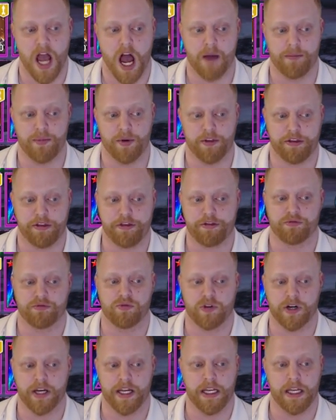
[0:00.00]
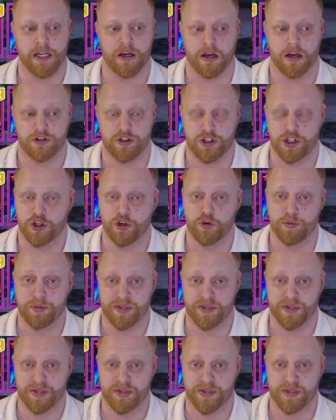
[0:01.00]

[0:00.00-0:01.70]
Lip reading: up 2,